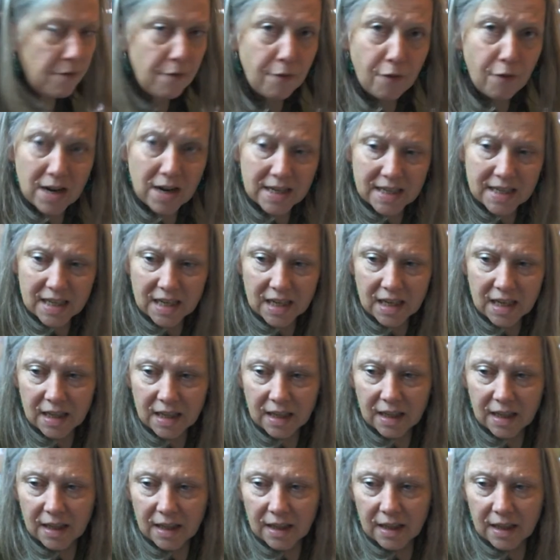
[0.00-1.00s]
give
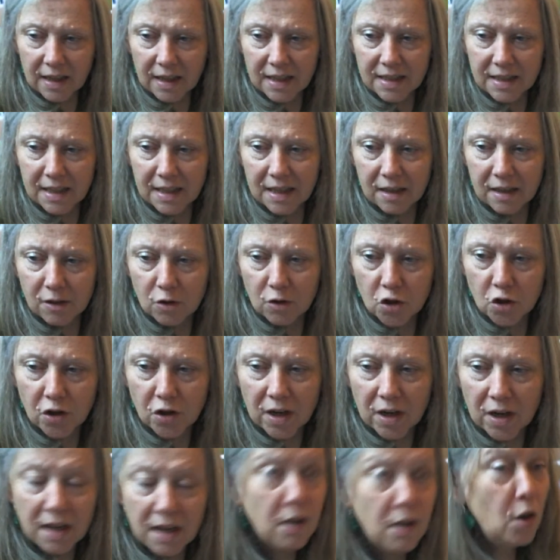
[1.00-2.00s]
Freddie his little
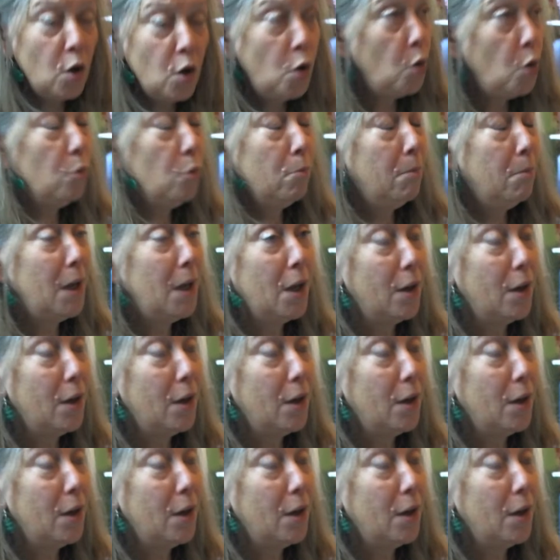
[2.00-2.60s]
treat. Who,